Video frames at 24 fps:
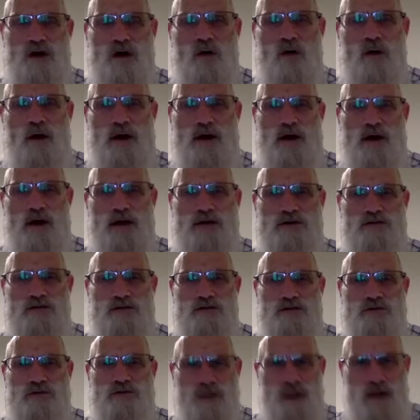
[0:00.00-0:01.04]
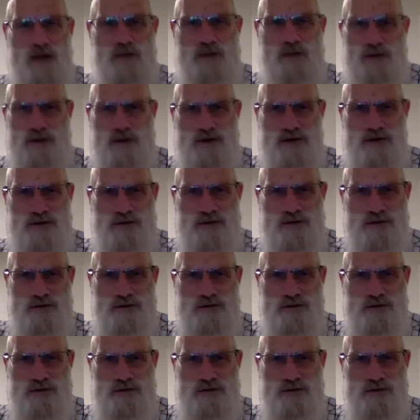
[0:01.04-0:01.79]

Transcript: Kohen is, is grabbing it.